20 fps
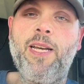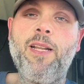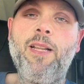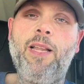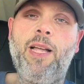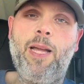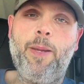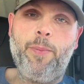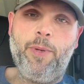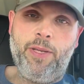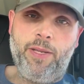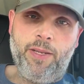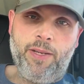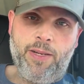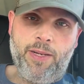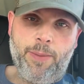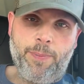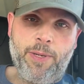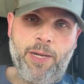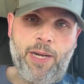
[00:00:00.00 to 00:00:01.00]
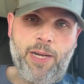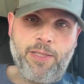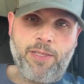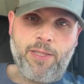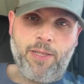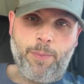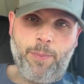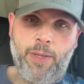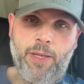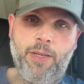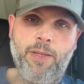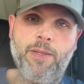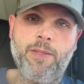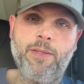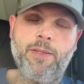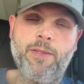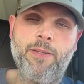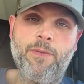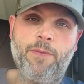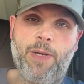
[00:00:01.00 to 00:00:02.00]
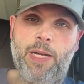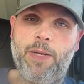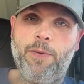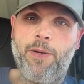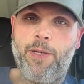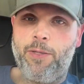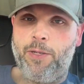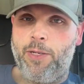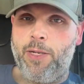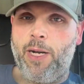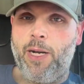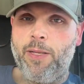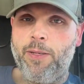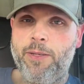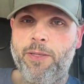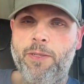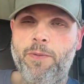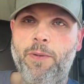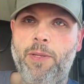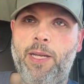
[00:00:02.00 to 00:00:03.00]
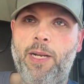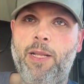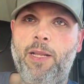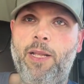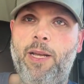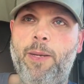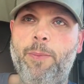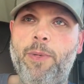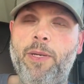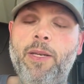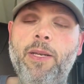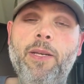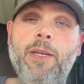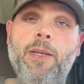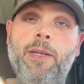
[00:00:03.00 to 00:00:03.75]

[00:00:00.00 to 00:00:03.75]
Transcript: alignment ended up costing me $500 for that alignment.